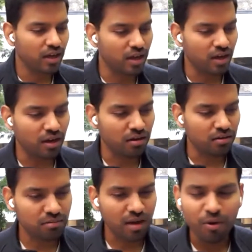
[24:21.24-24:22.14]

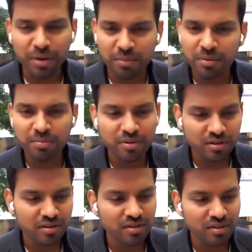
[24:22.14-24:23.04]
how many
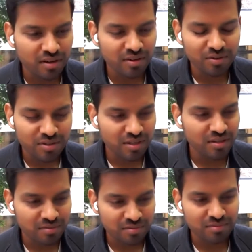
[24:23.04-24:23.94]
people are
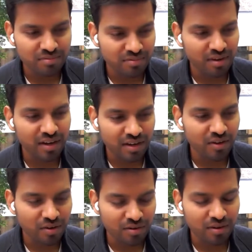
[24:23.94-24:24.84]
using Flyte
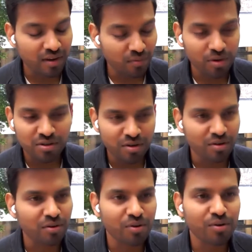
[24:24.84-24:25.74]
and what's
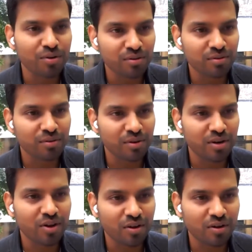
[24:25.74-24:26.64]
your goal
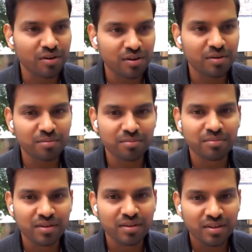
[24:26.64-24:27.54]
for a longer term?
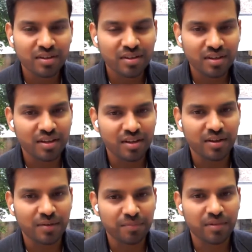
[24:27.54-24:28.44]

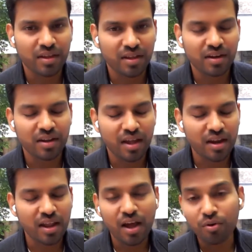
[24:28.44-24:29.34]
And
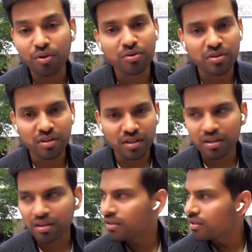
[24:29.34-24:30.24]
how do you
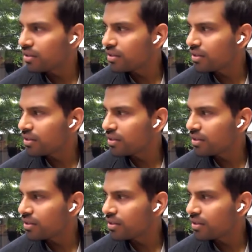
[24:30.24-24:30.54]
see